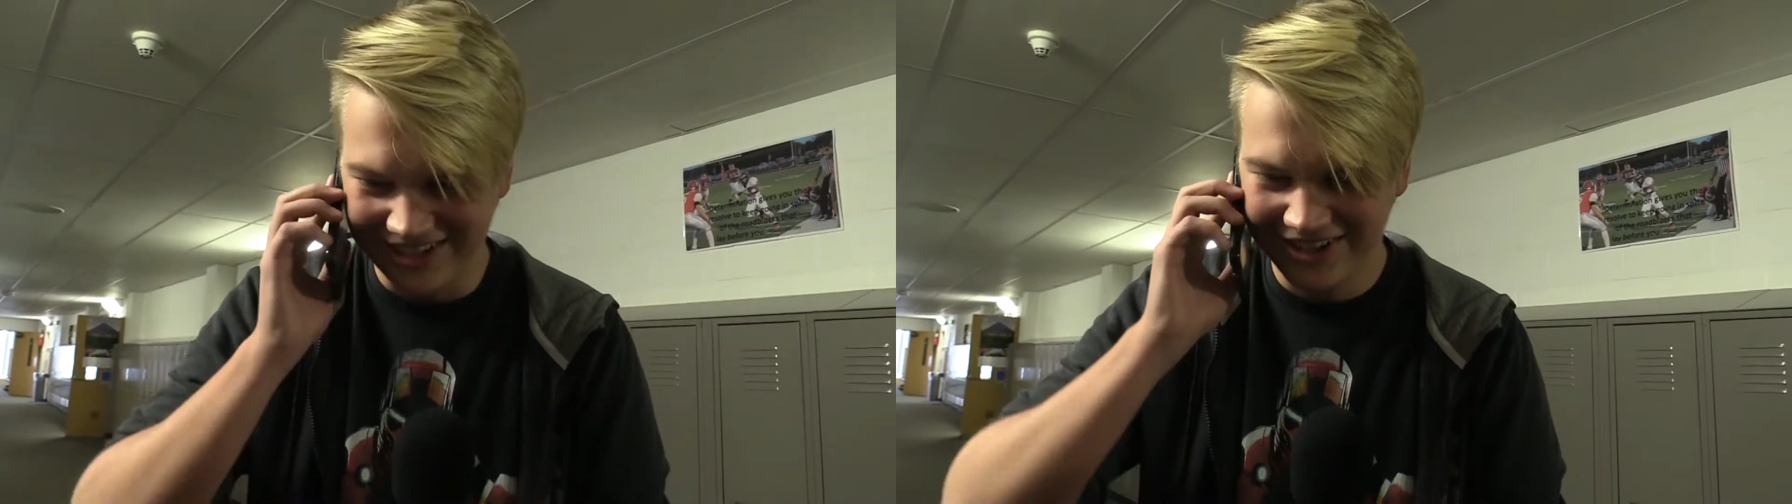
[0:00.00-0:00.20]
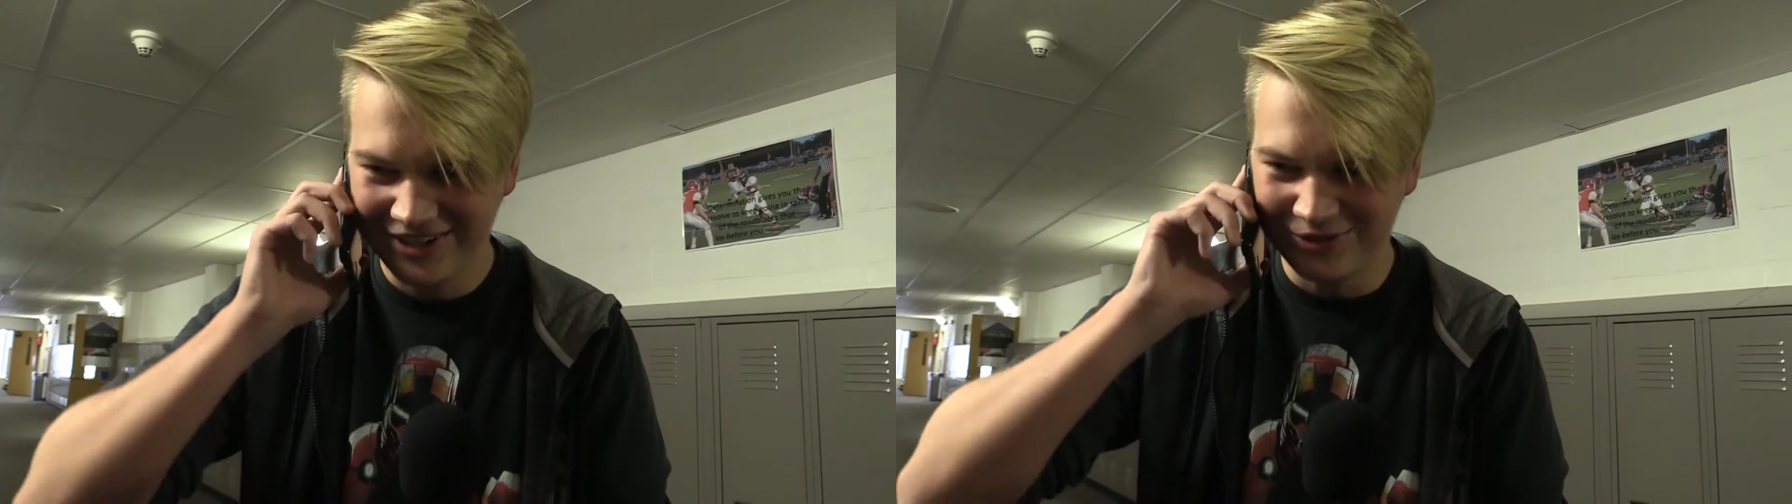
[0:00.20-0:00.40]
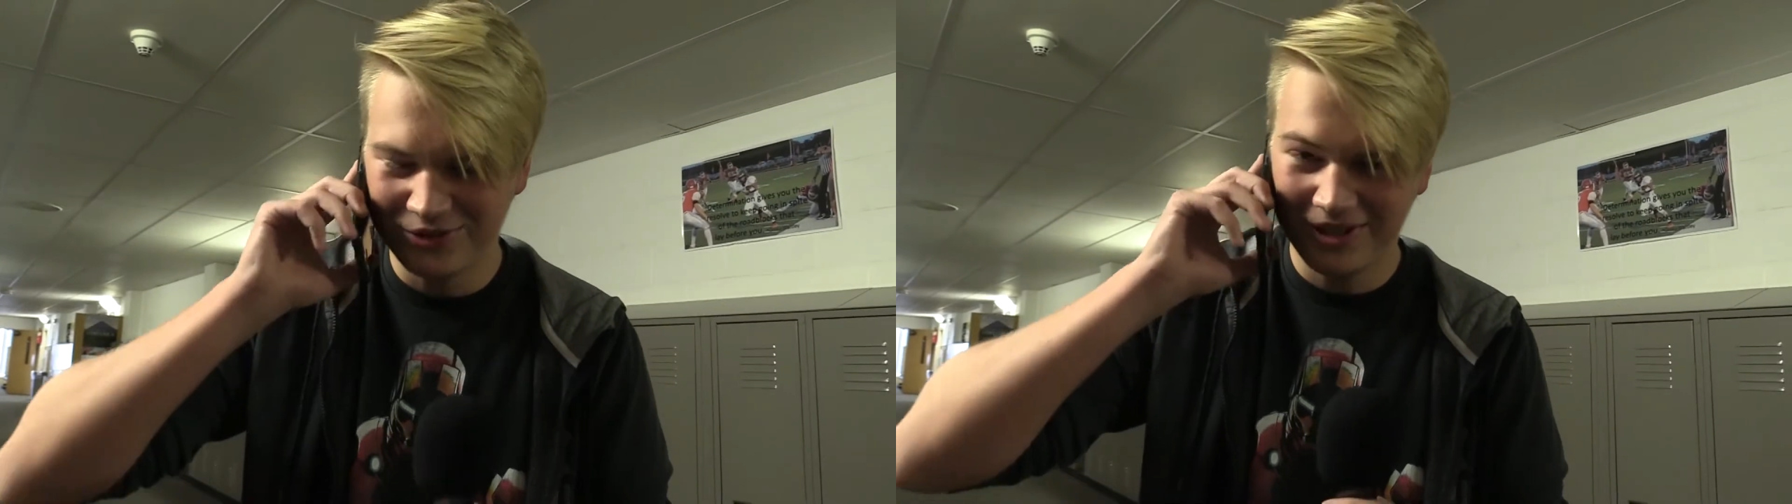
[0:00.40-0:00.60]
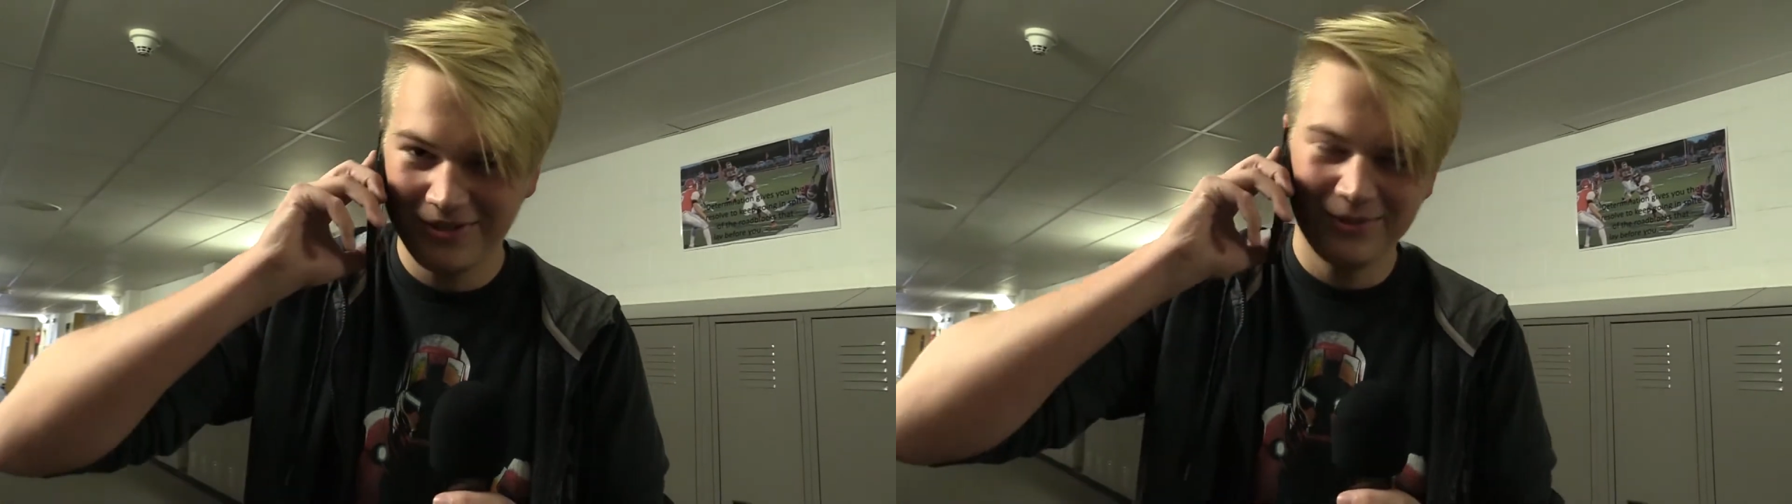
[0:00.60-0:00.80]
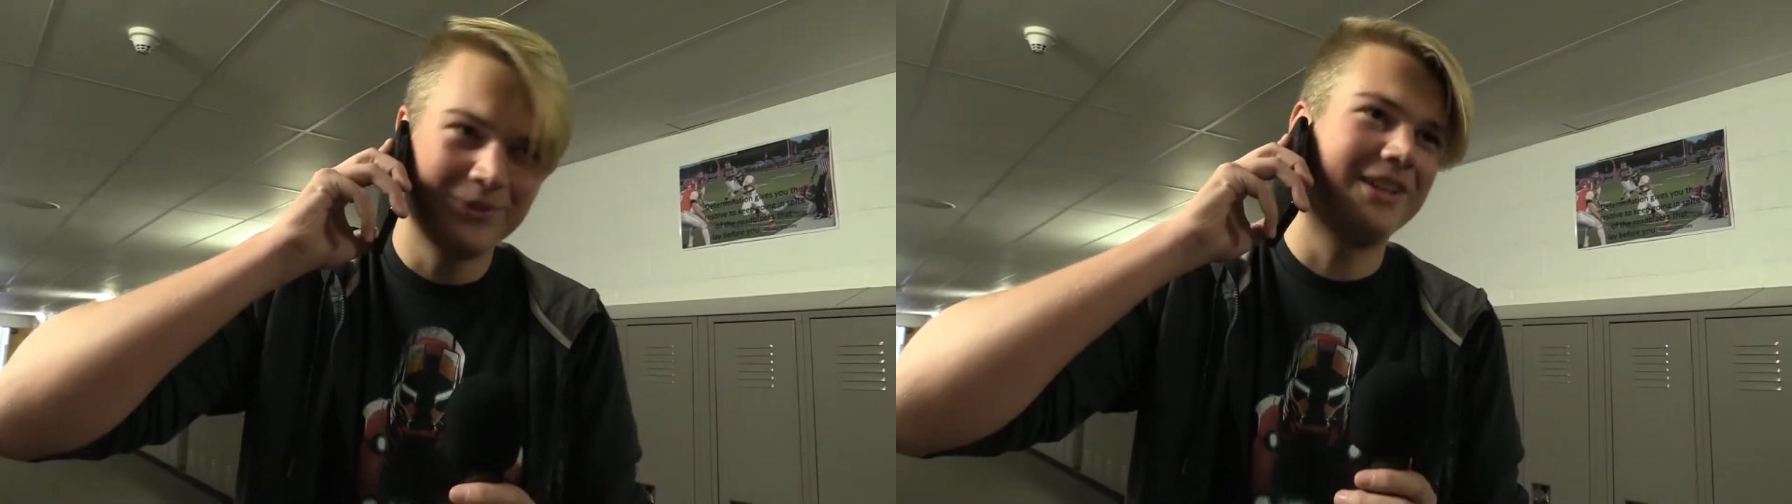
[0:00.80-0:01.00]
All right, new chef.
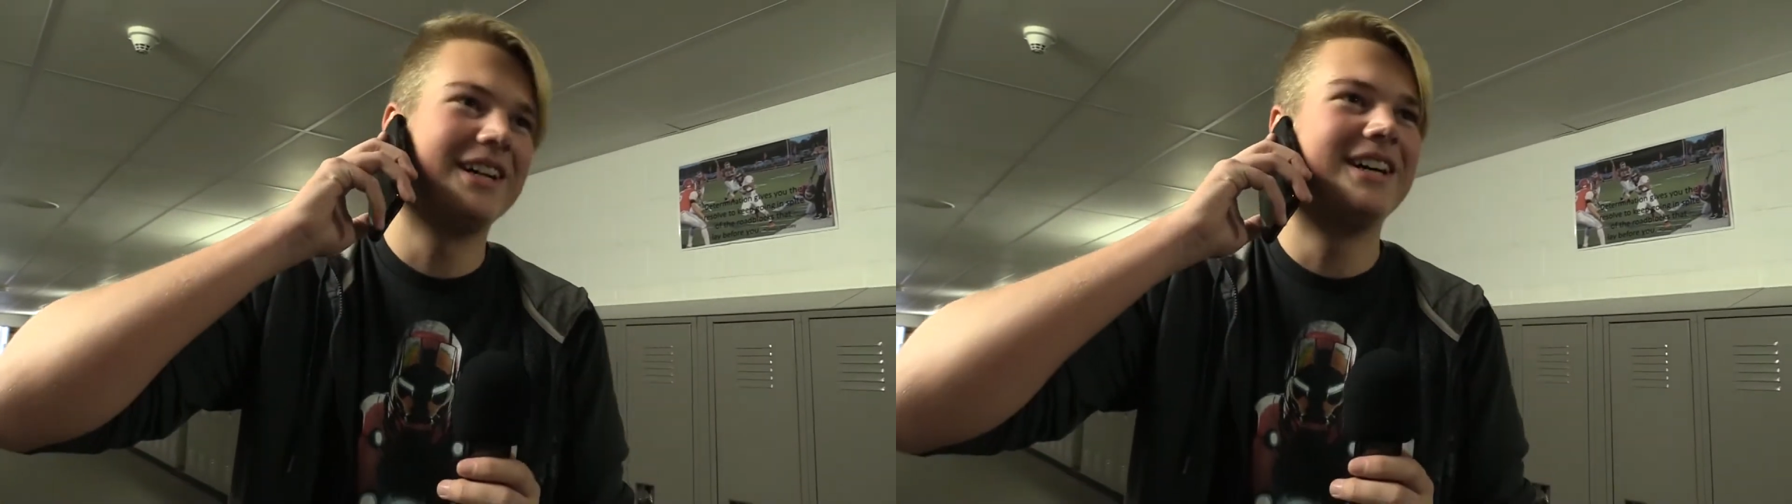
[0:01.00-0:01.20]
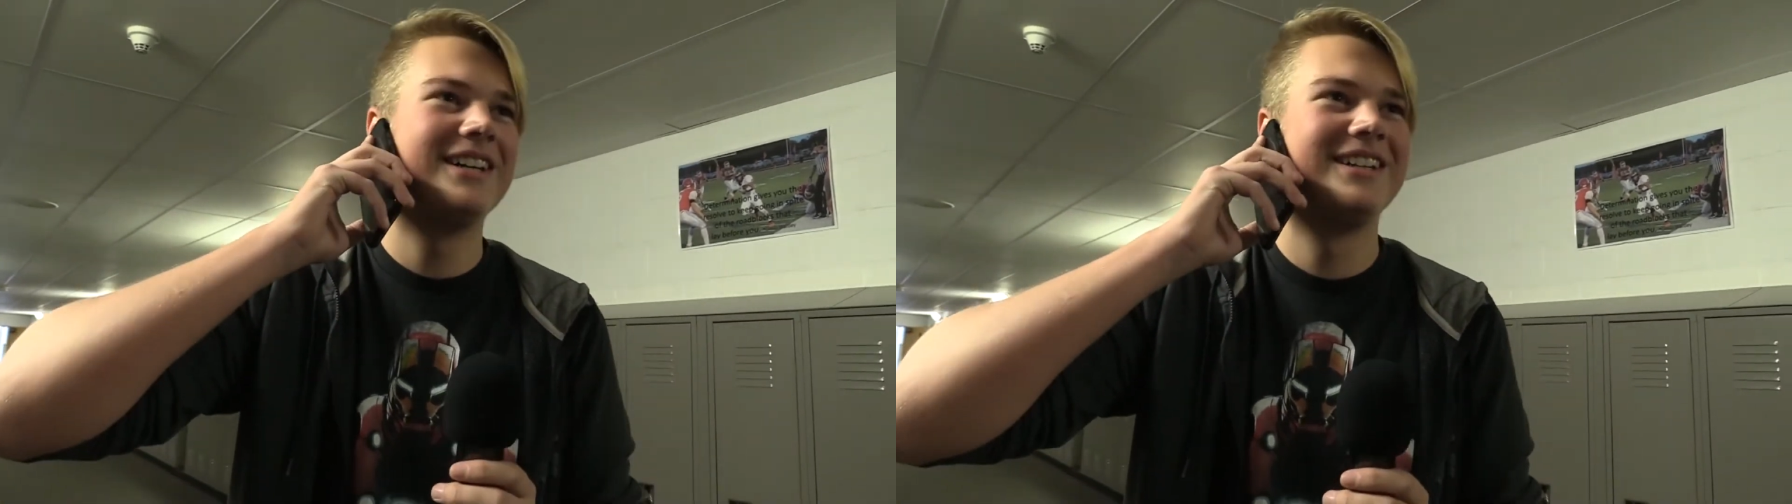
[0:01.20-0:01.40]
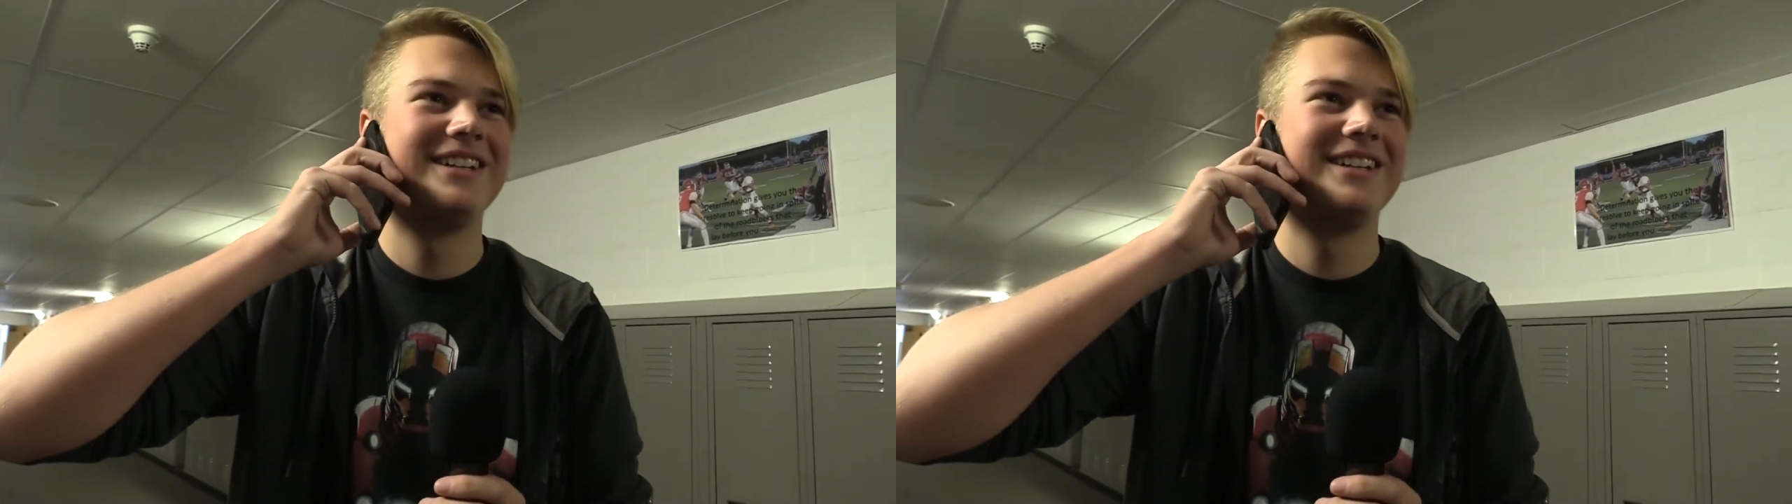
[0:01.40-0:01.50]
Well,